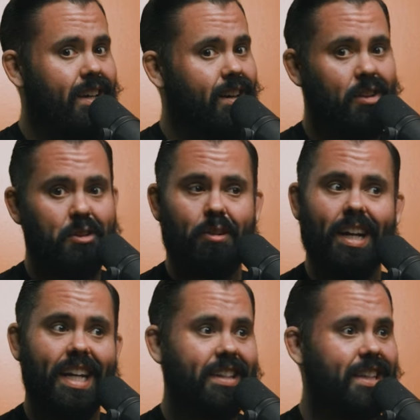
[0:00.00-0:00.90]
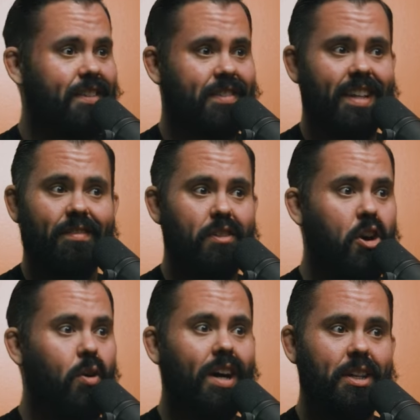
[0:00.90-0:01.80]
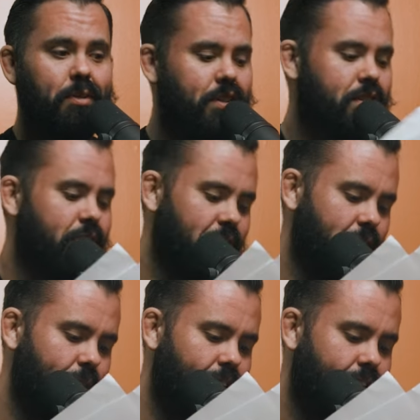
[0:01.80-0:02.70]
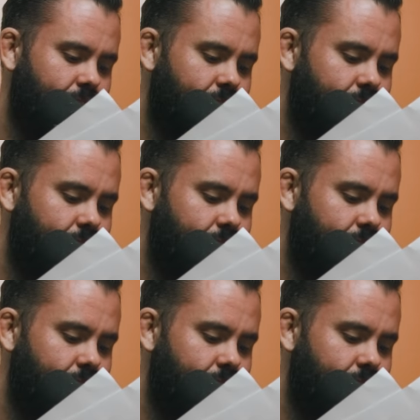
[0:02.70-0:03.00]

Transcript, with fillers: on the right and the left and they yeah. have no idea so what they're uh, talking we'd about. We'd have to have